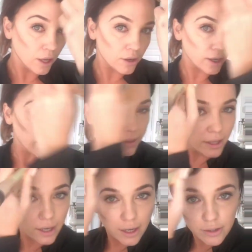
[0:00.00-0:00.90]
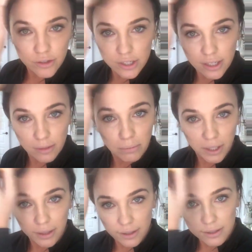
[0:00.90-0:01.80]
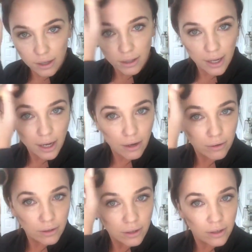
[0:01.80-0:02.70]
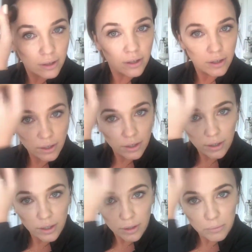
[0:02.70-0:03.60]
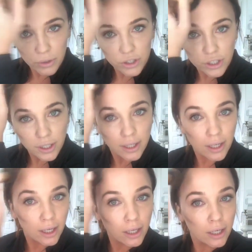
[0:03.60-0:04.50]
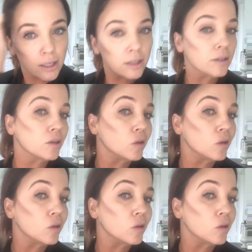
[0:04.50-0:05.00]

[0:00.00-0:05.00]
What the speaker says: Okay, and then I'm just gonna blend this all out, push it in.